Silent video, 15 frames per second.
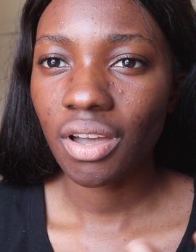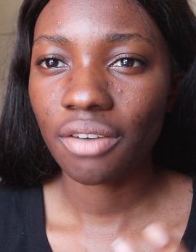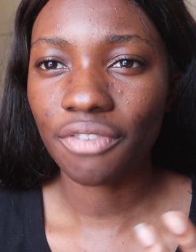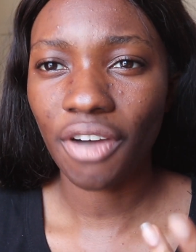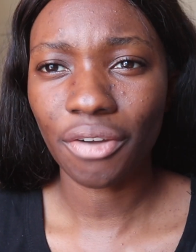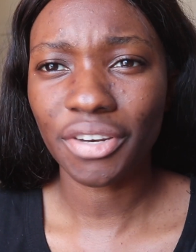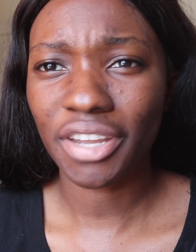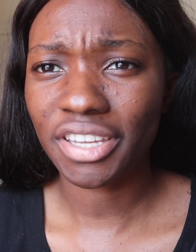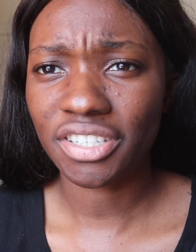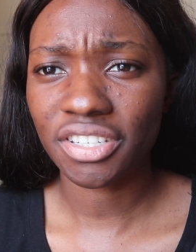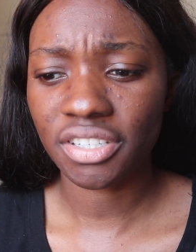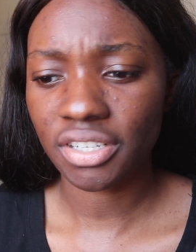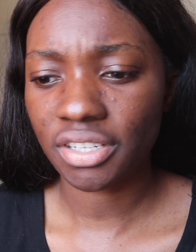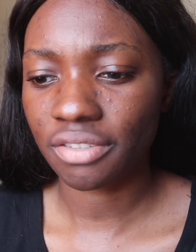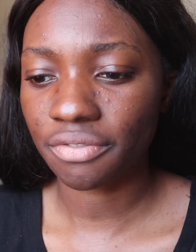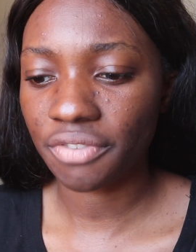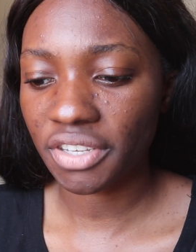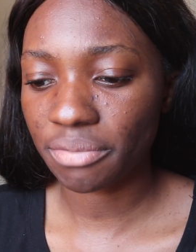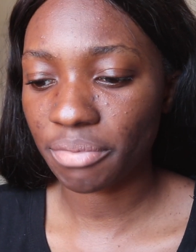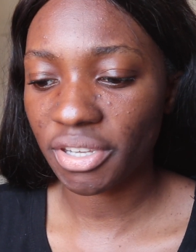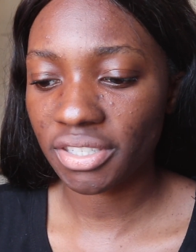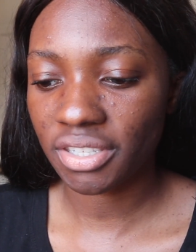foundation and
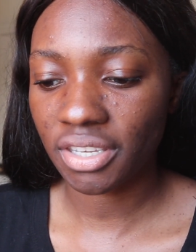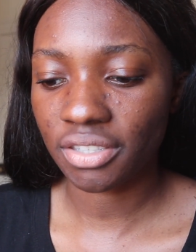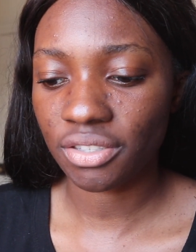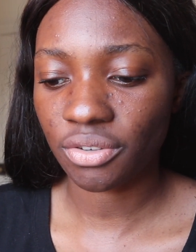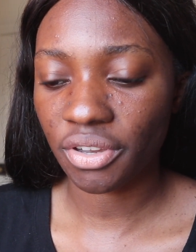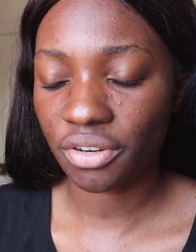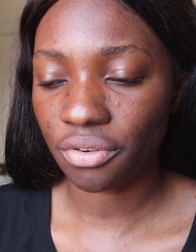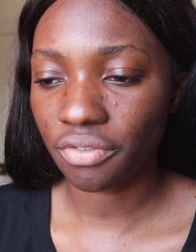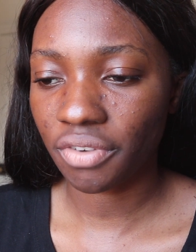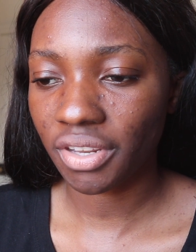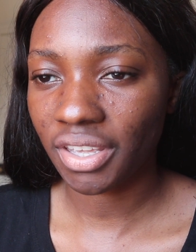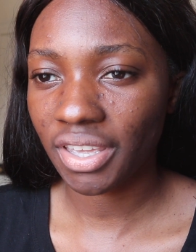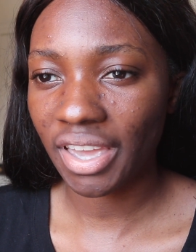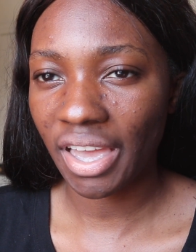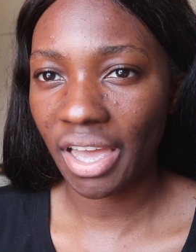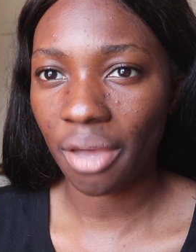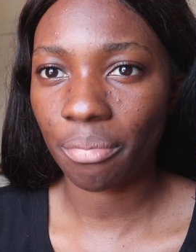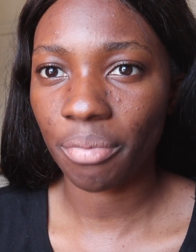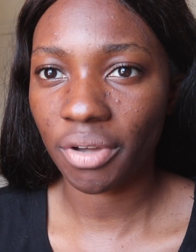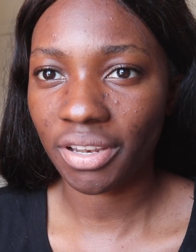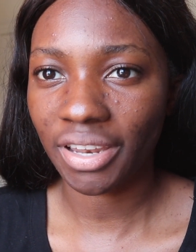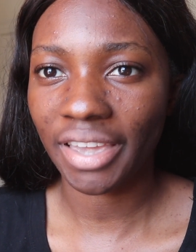fix my skin, so I don't really care.
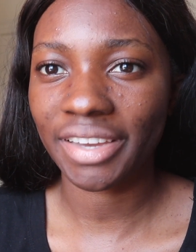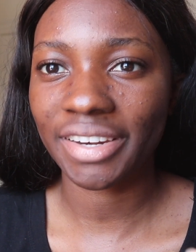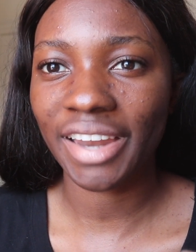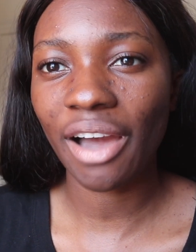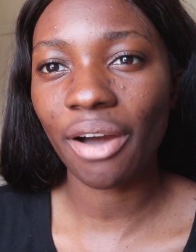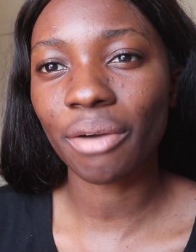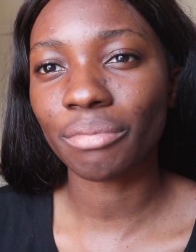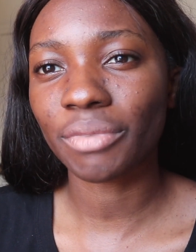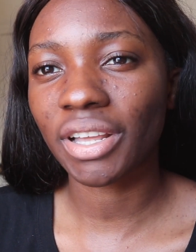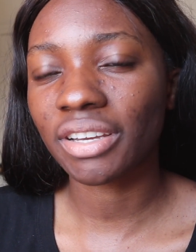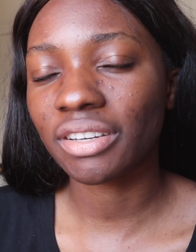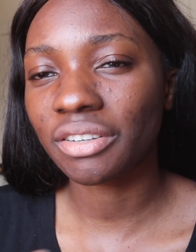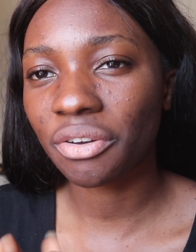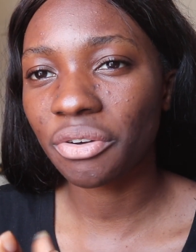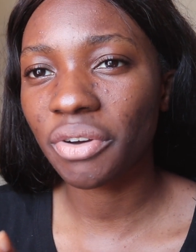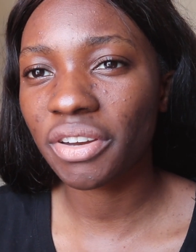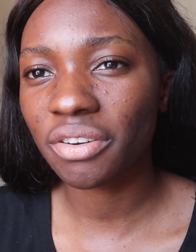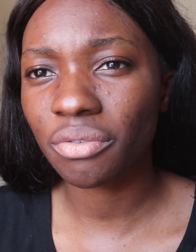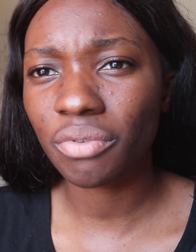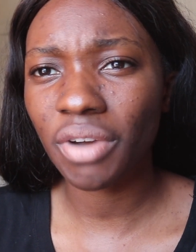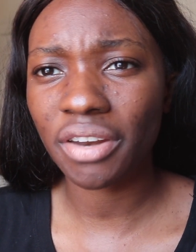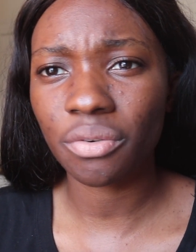But like now I'm like, no, I
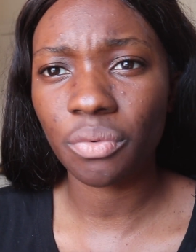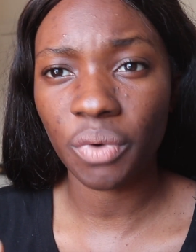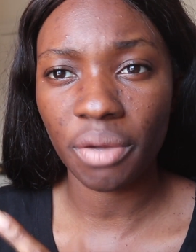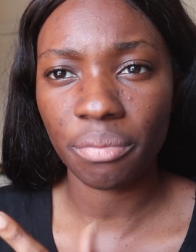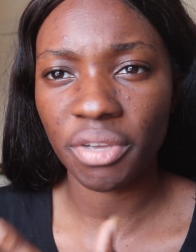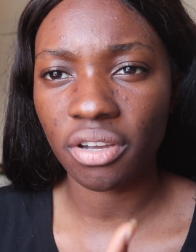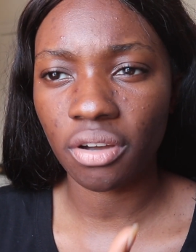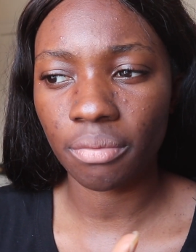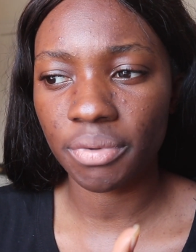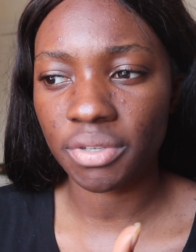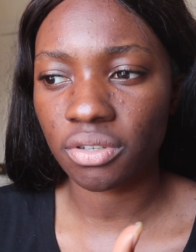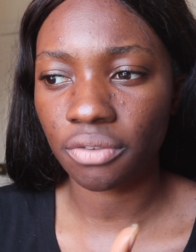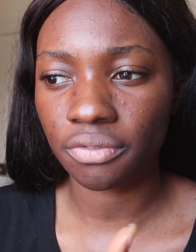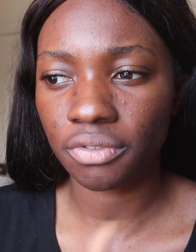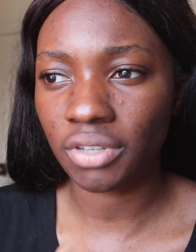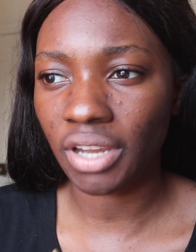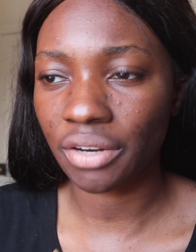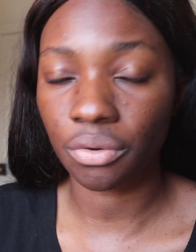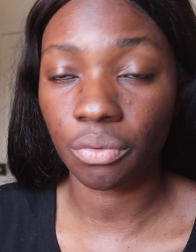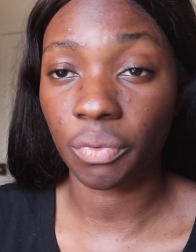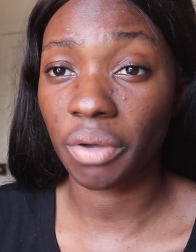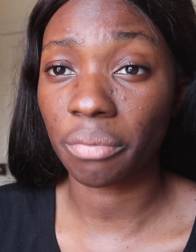don't wear makeup as often. I
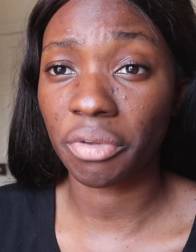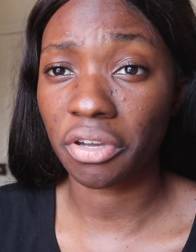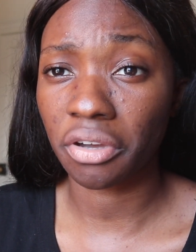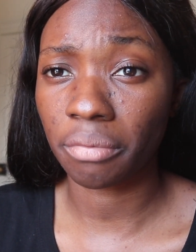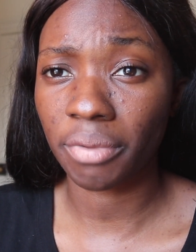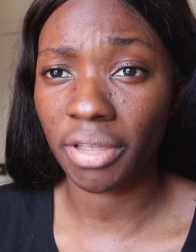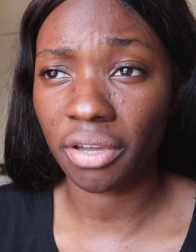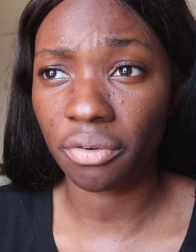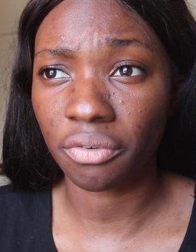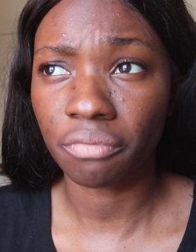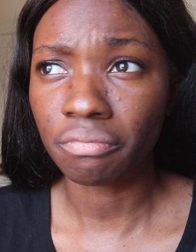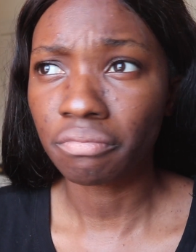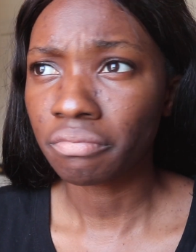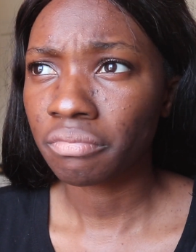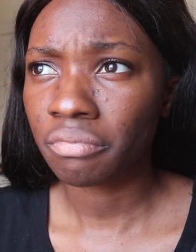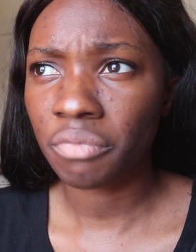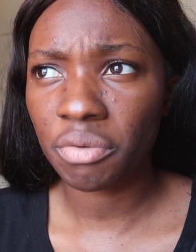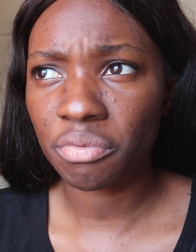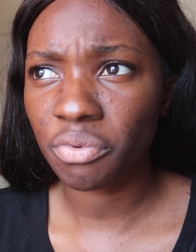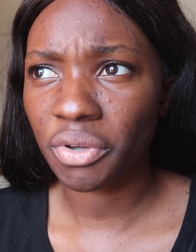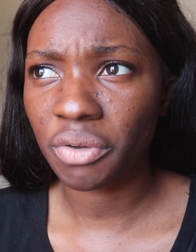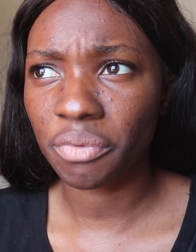don't wear makeup, like
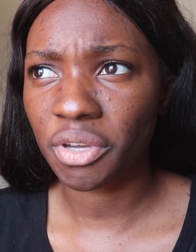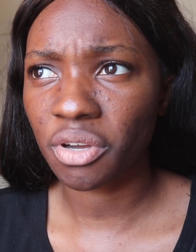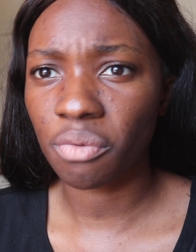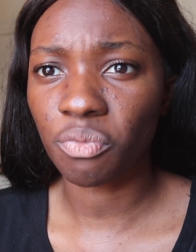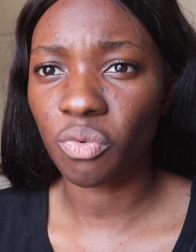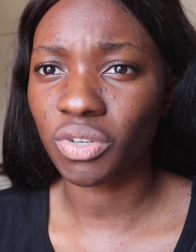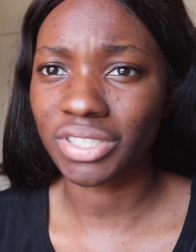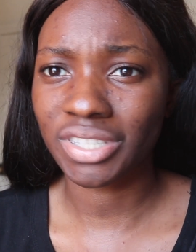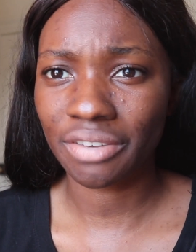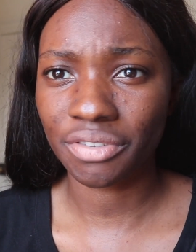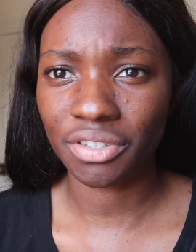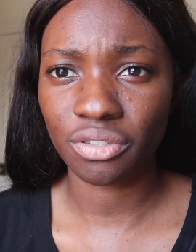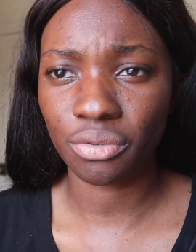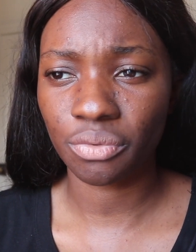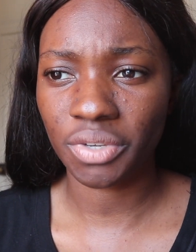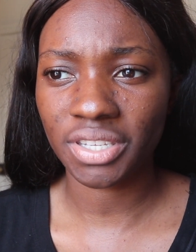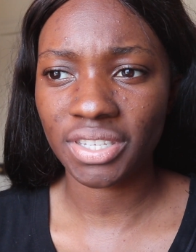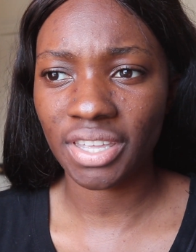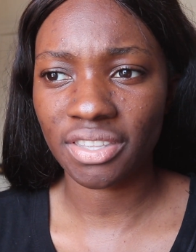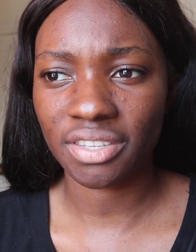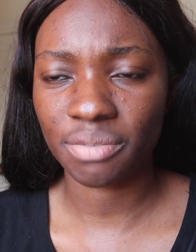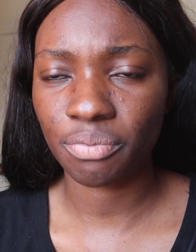maybe wear makeup once every 2 weeks
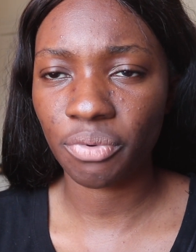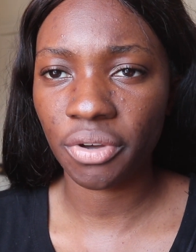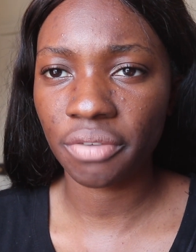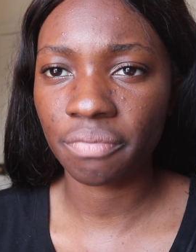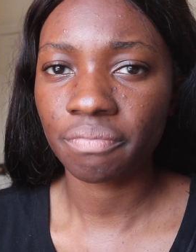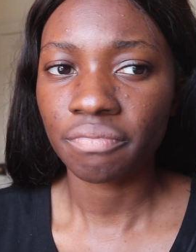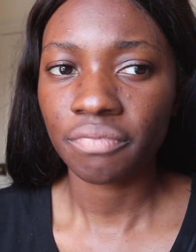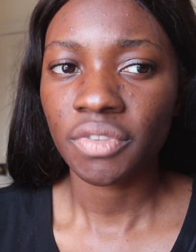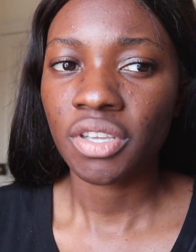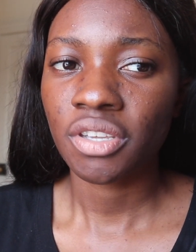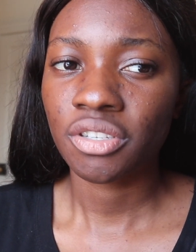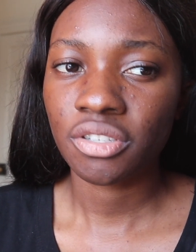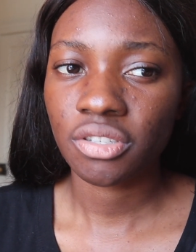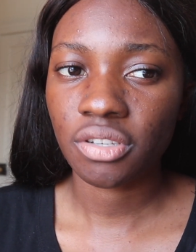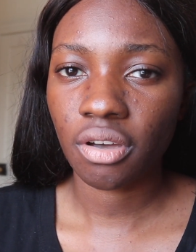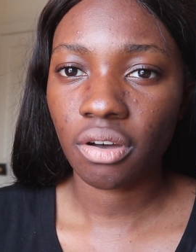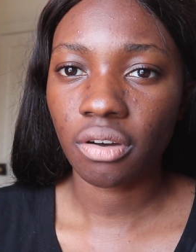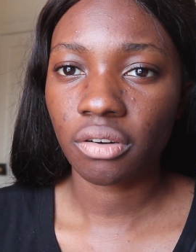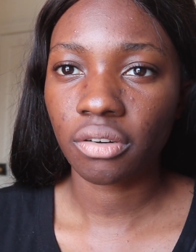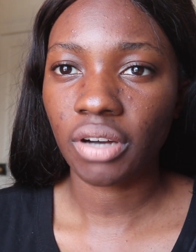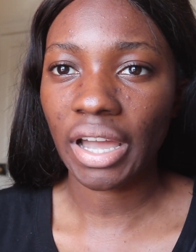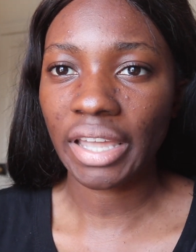at this point.
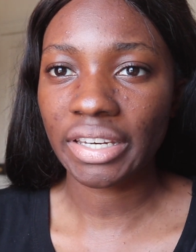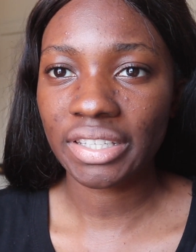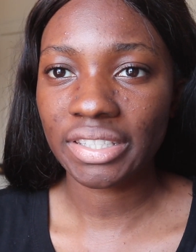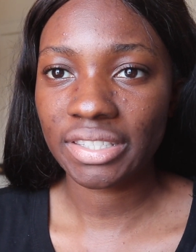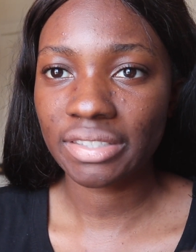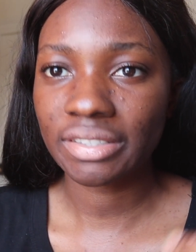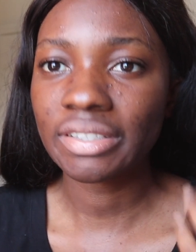So I need